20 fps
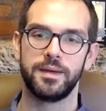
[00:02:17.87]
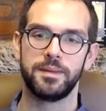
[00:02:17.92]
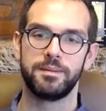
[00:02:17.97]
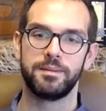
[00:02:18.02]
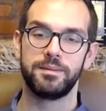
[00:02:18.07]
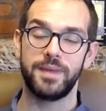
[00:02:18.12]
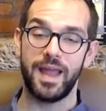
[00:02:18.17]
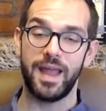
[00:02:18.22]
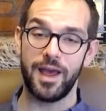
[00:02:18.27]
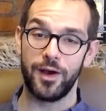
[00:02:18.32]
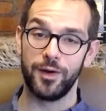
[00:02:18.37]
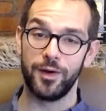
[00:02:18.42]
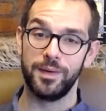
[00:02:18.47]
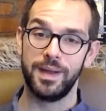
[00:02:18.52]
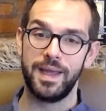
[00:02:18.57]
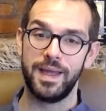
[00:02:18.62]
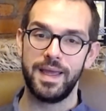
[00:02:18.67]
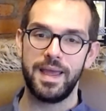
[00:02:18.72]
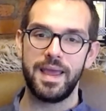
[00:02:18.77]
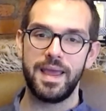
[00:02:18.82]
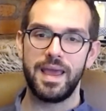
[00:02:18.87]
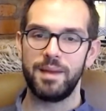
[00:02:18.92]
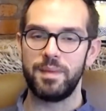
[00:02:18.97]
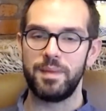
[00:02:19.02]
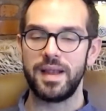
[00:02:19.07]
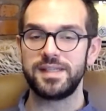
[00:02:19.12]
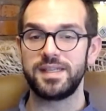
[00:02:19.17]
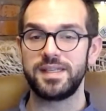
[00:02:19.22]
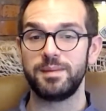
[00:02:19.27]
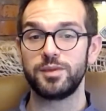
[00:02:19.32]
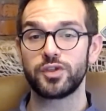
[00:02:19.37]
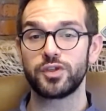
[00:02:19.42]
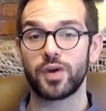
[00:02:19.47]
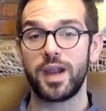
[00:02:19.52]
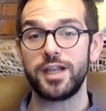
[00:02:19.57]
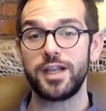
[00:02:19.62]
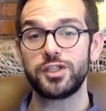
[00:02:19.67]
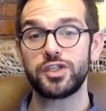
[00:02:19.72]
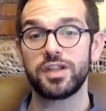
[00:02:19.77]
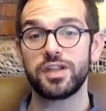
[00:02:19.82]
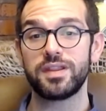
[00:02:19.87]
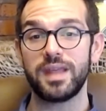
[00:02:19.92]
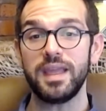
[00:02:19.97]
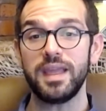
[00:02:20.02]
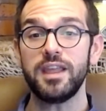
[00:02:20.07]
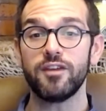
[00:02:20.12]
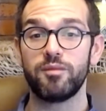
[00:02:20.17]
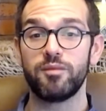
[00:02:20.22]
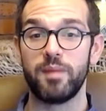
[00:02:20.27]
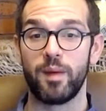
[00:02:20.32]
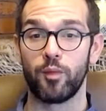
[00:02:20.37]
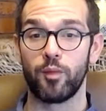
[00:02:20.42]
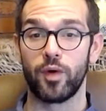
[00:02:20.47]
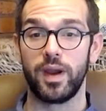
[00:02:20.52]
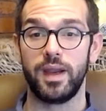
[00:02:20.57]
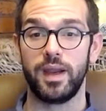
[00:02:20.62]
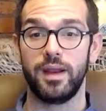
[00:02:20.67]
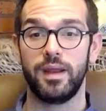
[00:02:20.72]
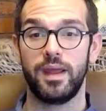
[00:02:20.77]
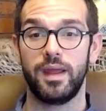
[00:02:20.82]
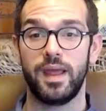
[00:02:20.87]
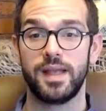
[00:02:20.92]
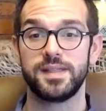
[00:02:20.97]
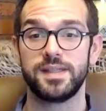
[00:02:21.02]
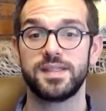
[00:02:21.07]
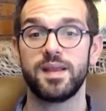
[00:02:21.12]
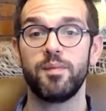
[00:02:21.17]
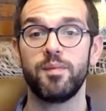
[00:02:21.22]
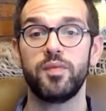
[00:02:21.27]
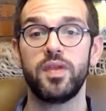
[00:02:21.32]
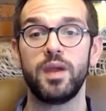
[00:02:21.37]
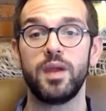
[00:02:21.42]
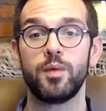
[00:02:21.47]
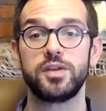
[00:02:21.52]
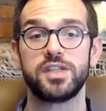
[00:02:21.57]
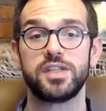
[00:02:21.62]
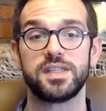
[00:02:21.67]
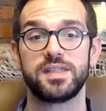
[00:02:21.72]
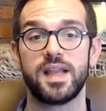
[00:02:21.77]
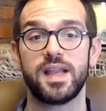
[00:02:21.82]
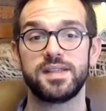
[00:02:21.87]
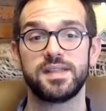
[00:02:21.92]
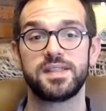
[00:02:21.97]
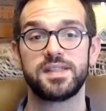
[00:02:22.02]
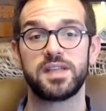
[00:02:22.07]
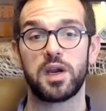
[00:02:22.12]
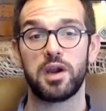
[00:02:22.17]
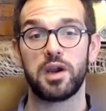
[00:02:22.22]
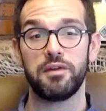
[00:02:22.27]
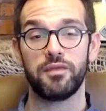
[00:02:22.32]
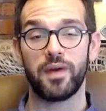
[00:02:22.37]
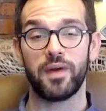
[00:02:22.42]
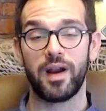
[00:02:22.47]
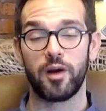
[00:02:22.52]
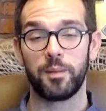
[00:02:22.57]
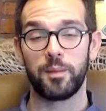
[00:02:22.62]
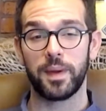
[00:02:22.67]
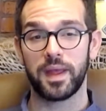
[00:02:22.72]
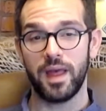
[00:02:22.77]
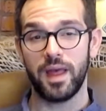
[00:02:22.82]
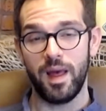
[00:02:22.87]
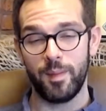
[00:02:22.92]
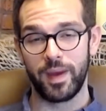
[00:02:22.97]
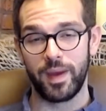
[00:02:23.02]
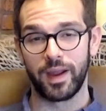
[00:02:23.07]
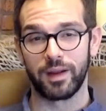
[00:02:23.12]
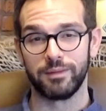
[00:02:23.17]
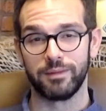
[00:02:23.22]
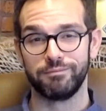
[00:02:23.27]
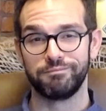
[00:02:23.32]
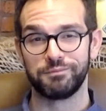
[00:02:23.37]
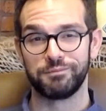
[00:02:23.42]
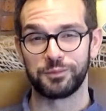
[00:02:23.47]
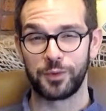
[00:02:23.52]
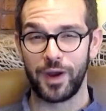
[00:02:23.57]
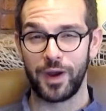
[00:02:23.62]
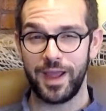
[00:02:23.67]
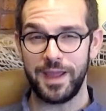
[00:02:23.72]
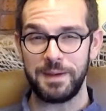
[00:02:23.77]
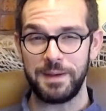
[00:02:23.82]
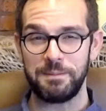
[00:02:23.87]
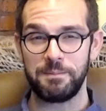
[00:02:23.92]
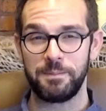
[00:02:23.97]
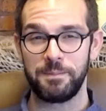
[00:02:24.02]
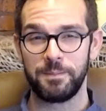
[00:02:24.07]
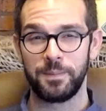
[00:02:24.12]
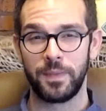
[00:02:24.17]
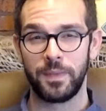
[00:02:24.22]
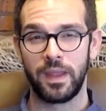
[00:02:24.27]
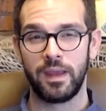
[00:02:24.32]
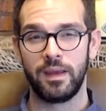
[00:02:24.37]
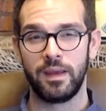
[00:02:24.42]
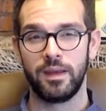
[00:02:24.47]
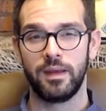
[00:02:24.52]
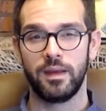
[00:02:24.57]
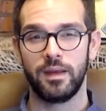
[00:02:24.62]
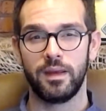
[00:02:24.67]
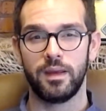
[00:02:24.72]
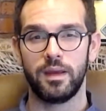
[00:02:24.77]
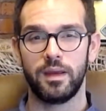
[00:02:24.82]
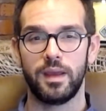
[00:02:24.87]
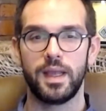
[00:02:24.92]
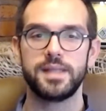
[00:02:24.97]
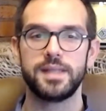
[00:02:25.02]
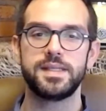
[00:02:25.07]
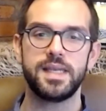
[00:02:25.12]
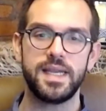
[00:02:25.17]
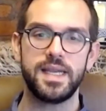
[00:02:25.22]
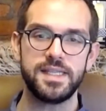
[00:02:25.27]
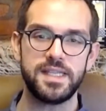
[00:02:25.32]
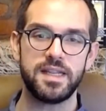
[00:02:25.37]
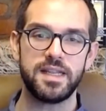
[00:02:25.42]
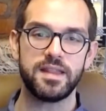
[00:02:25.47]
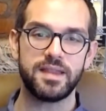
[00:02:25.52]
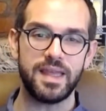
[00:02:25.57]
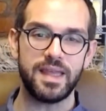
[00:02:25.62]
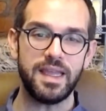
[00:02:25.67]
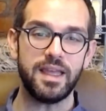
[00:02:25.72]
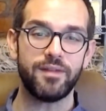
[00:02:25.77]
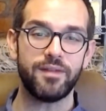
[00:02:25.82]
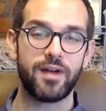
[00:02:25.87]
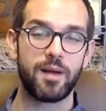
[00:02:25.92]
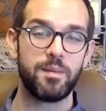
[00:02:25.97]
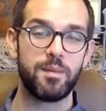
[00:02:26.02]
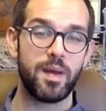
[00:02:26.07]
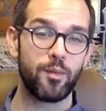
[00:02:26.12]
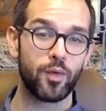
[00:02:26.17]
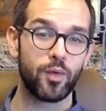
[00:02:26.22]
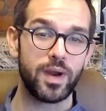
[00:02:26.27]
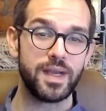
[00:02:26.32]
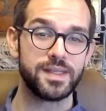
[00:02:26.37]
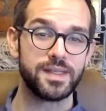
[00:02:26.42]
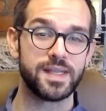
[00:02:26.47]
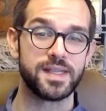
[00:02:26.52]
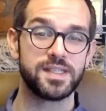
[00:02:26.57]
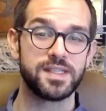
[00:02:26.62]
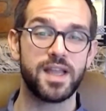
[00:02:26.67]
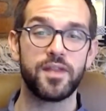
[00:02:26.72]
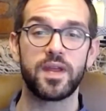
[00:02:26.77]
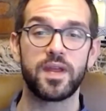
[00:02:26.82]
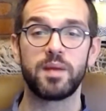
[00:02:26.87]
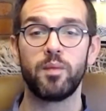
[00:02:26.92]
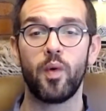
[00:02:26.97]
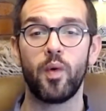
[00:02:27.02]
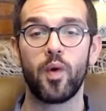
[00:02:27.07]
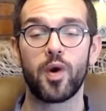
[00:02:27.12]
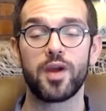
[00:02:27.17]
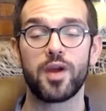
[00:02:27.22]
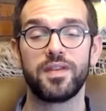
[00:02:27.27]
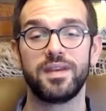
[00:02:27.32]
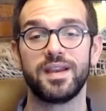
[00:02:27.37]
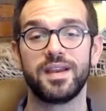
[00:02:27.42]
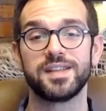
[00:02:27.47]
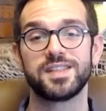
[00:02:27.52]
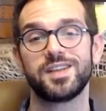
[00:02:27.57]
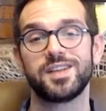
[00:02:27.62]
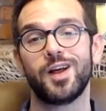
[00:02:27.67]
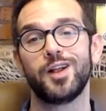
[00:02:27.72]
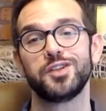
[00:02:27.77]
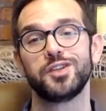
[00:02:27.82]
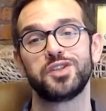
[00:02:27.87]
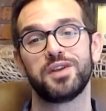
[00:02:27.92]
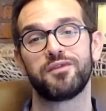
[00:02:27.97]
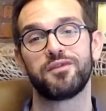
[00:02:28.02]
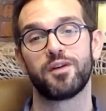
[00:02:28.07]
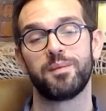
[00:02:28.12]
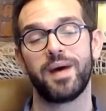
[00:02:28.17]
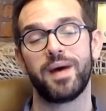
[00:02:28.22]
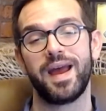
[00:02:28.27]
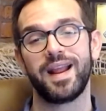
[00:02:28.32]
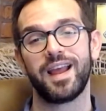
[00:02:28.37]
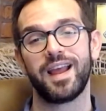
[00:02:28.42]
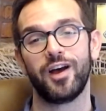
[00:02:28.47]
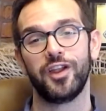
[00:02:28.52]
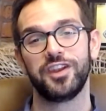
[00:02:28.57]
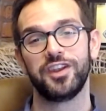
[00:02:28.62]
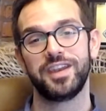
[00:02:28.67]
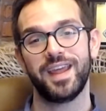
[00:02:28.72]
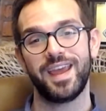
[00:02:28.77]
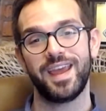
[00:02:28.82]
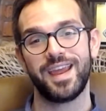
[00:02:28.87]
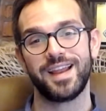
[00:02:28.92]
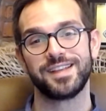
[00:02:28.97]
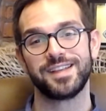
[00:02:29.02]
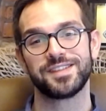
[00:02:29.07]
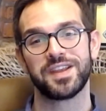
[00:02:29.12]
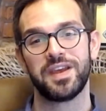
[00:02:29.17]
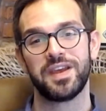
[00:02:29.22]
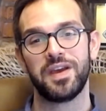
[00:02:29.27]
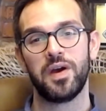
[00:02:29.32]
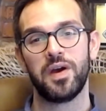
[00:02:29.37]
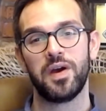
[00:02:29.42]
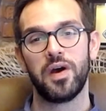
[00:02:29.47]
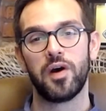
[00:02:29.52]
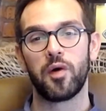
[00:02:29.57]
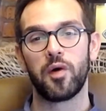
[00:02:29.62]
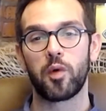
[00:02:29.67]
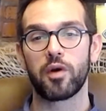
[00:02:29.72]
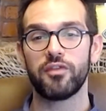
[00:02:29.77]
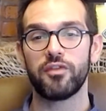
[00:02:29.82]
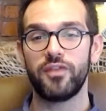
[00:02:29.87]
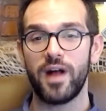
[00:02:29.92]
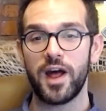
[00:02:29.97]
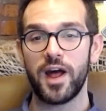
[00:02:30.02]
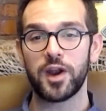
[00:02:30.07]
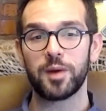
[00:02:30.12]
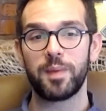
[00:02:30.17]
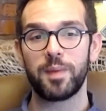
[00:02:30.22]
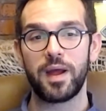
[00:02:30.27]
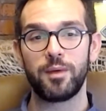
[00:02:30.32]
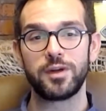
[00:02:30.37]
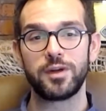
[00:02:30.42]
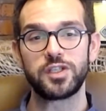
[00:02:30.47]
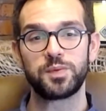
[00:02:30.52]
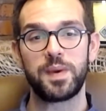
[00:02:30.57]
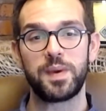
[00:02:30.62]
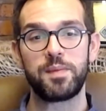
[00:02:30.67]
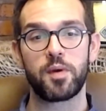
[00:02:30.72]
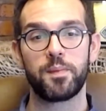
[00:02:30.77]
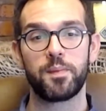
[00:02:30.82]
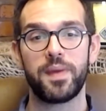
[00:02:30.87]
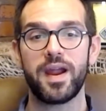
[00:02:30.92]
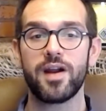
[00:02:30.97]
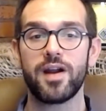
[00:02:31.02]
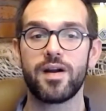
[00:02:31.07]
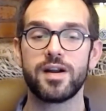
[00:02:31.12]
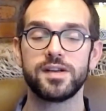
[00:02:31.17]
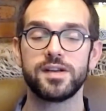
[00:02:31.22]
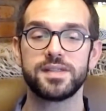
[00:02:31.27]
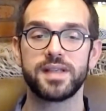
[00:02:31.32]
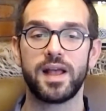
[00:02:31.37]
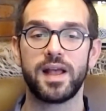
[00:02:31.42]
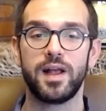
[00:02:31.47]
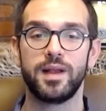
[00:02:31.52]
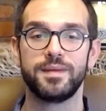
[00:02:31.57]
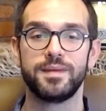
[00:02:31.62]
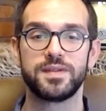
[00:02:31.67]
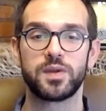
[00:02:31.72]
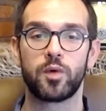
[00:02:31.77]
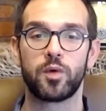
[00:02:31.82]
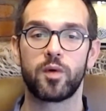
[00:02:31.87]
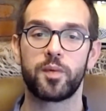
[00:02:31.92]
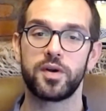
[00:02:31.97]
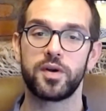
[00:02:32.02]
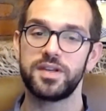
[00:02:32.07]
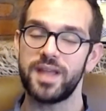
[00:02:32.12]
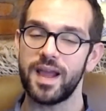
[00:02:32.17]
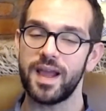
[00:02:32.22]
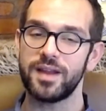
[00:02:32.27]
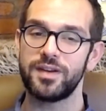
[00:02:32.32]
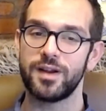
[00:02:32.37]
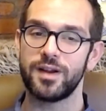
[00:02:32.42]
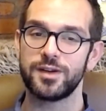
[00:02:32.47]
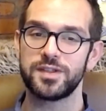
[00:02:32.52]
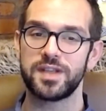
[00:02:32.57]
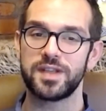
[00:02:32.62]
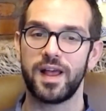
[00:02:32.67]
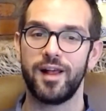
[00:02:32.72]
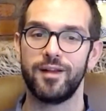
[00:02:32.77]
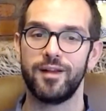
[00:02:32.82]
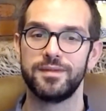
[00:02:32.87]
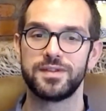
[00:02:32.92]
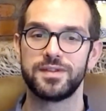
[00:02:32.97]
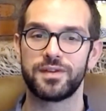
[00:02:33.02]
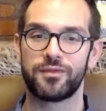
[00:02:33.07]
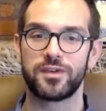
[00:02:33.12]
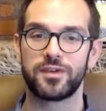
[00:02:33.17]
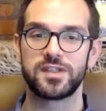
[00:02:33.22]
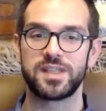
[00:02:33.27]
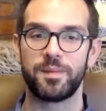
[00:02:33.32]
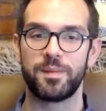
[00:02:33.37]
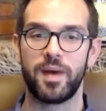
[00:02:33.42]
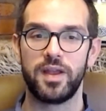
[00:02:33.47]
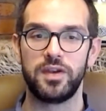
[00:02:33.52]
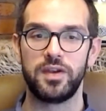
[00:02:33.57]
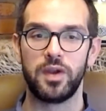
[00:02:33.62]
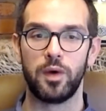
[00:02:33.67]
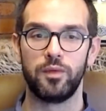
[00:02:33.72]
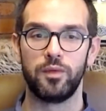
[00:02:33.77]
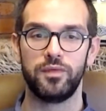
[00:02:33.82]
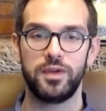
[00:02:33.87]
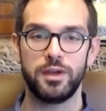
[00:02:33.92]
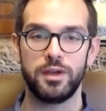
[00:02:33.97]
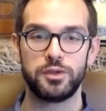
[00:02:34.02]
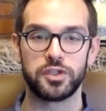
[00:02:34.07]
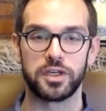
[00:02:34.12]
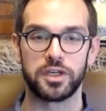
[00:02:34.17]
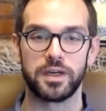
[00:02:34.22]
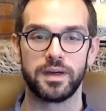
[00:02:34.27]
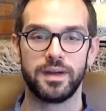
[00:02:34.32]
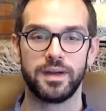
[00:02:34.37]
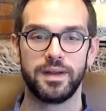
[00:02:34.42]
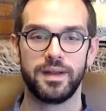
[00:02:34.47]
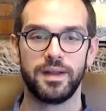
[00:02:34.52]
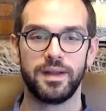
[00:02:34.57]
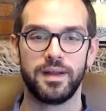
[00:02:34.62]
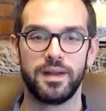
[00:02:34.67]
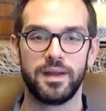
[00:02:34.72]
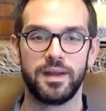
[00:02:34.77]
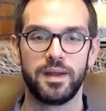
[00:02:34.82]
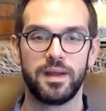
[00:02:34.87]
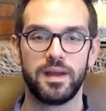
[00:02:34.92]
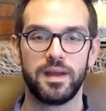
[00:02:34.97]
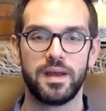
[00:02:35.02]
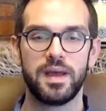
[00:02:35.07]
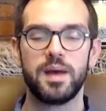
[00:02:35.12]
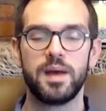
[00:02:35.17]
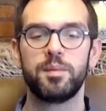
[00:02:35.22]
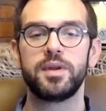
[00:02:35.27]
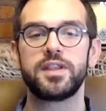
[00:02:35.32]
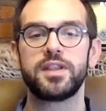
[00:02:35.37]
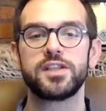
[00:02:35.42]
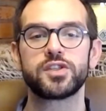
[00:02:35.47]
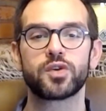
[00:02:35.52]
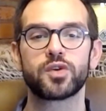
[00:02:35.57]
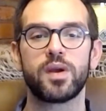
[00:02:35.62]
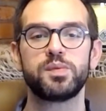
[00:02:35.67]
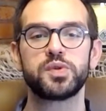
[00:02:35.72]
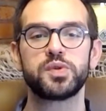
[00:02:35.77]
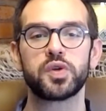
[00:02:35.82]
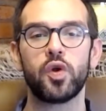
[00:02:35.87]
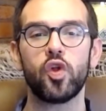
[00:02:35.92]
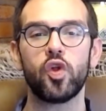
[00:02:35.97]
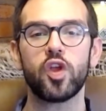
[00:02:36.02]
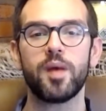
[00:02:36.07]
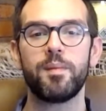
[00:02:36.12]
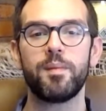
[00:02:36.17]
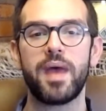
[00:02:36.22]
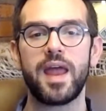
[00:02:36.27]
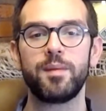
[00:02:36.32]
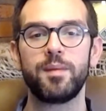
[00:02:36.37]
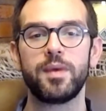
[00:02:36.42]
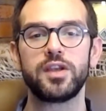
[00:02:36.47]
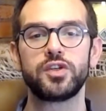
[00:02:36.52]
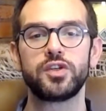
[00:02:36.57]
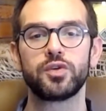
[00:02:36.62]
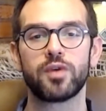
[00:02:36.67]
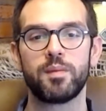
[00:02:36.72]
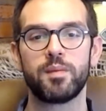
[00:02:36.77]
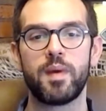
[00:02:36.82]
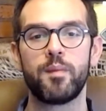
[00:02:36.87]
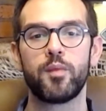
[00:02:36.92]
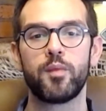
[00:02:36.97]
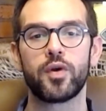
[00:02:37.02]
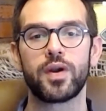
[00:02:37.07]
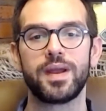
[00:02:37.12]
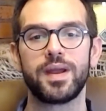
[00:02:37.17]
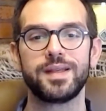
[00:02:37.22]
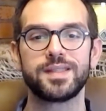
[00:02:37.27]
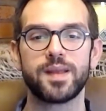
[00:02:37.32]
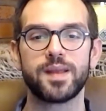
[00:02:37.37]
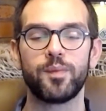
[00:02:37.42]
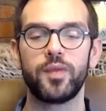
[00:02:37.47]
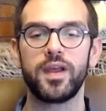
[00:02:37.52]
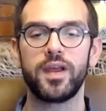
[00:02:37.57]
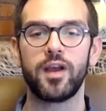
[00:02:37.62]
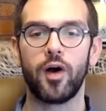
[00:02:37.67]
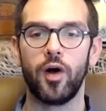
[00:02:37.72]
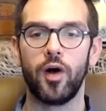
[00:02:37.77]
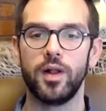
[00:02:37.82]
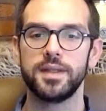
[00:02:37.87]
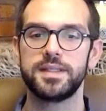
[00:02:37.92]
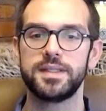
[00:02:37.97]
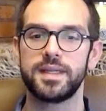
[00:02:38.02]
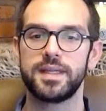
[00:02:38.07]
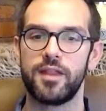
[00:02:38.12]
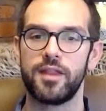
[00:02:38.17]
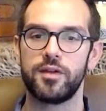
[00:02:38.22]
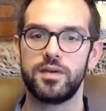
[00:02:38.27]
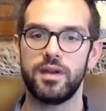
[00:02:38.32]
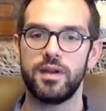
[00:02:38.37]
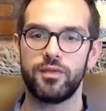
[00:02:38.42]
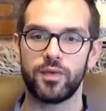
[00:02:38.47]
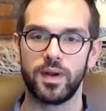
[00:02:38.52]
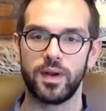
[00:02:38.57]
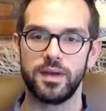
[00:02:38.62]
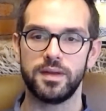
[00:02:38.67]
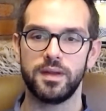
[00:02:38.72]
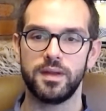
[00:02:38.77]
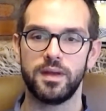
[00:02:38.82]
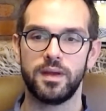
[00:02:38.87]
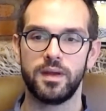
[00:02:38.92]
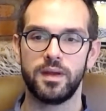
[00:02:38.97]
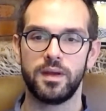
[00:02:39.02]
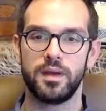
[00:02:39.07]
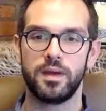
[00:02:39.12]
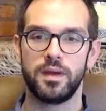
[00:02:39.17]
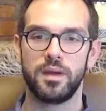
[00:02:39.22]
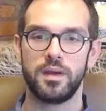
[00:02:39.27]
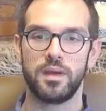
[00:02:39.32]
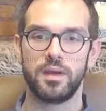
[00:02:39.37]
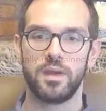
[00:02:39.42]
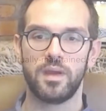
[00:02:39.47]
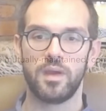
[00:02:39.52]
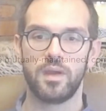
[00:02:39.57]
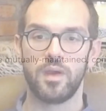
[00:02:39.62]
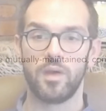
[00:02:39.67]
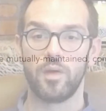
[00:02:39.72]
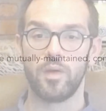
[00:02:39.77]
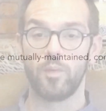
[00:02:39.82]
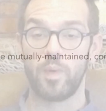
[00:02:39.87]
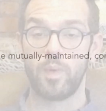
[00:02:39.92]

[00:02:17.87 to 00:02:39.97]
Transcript: Now, it may seem strange to think of memory as something which is necessary for our becoming, right? It's easy to think of our memories as nothing more than nostalgia for bygone days, or fodder by which we prepare ourselves or protect ourselves for some unknown future. But the scriptural commandment to remember is something altogether different. When